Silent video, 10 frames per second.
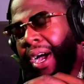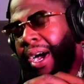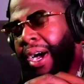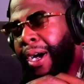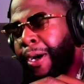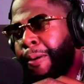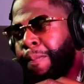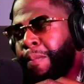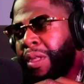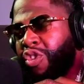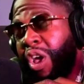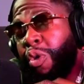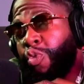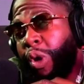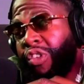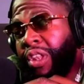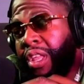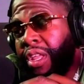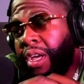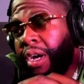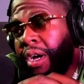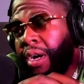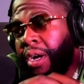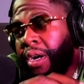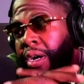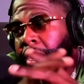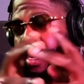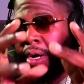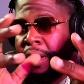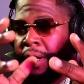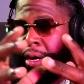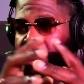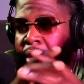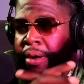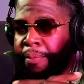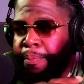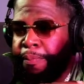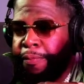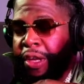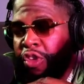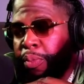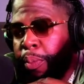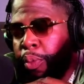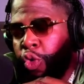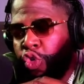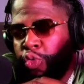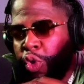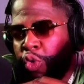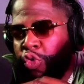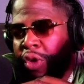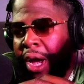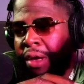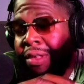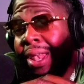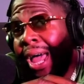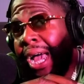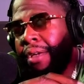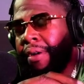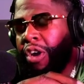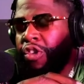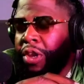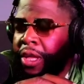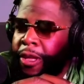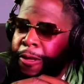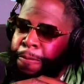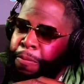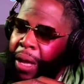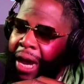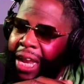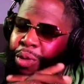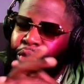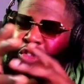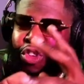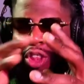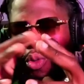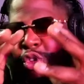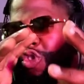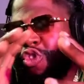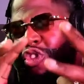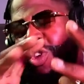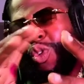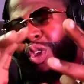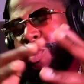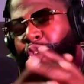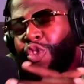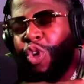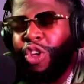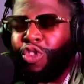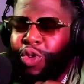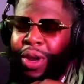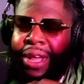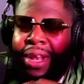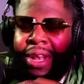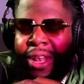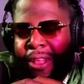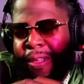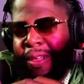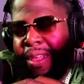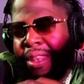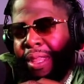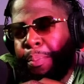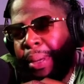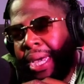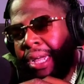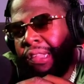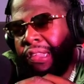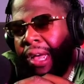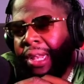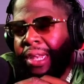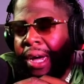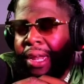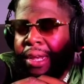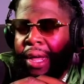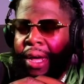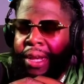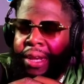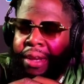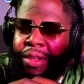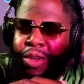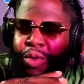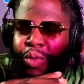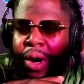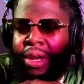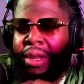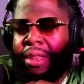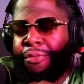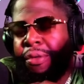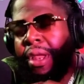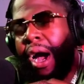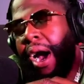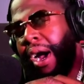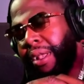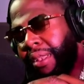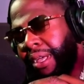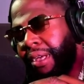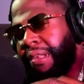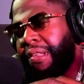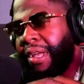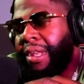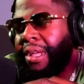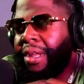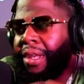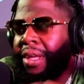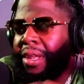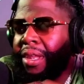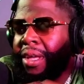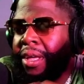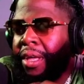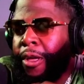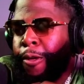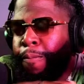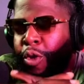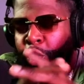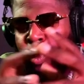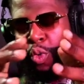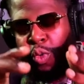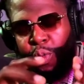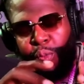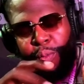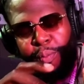So I was watching a Facebook post with those guys alive, actually. And there was, you know, there was going through little debates and you know, and the different artists and the you know,